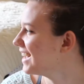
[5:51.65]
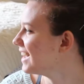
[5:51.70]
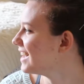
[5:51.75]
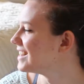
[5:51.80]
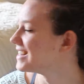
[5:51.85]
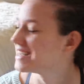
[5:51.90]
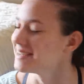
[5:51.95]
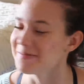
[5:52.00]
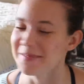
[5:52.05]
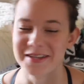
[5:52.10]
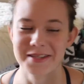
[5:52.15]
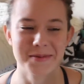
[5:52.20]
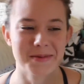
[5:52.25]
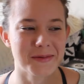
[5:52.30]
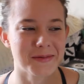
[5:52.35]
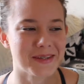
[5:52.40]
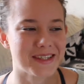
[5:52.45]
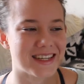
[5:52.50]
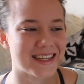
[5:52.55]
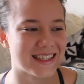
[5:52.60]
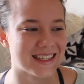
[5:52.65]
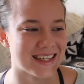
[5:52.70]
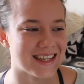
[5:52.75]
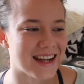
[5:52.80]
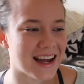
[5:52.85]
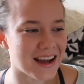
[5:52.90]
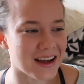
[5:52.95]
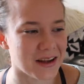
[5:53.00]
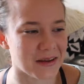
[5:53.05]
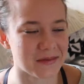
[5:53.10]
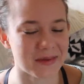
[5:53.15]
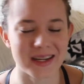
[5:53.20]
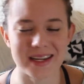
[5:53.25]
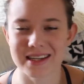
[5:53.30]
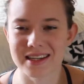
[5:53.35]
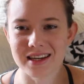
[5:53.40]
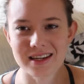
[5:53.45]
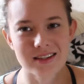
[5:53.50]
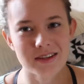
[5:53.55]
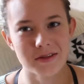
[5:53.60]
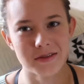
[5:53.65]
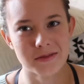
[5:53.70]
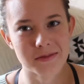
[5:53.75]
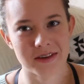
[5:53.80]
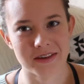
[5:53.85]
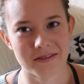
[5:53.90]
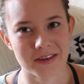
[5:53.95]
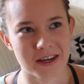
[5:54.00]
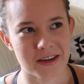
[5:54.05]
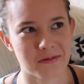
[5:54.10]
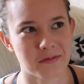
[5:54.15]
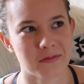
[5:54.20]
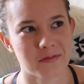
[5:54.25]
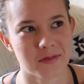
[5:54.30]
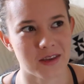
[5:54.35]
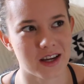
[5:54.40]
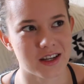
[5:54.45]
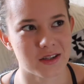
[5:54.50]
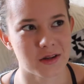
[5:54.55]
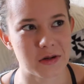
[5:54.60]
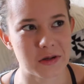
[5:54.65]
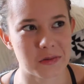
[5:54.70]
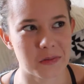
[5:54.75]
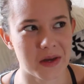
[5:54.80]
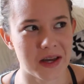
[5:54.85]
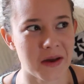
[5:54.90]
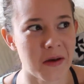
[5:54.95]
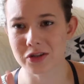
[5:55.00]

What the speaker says: And he must be protected. But Yato is my fave. Yato is big.